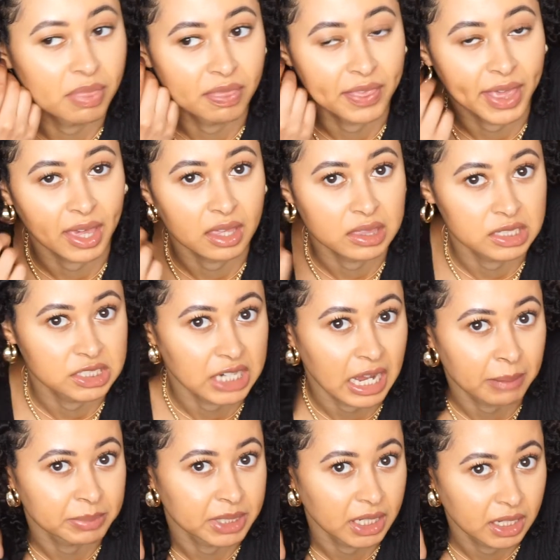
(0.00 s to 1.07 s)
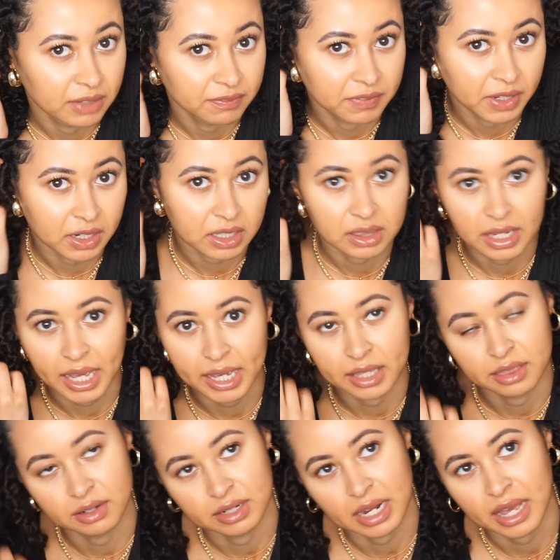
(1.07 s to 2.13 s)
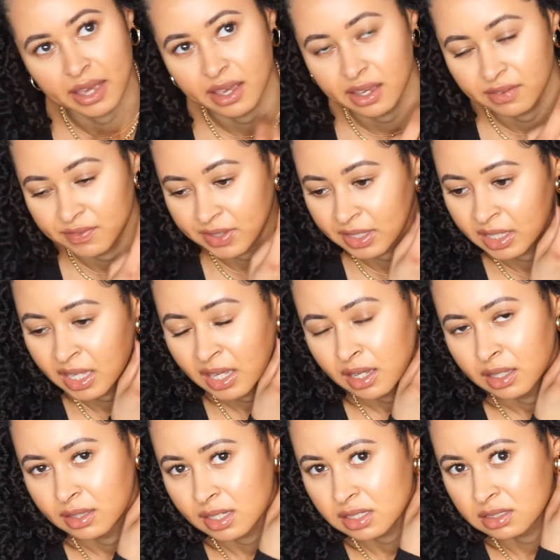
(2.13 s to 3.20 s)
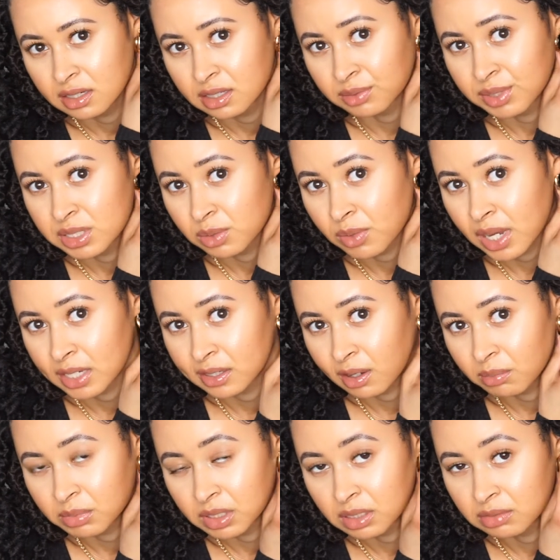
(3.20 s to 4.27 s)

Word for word: they get the job done. Very light, they're not heavy. That's another reason why I don't be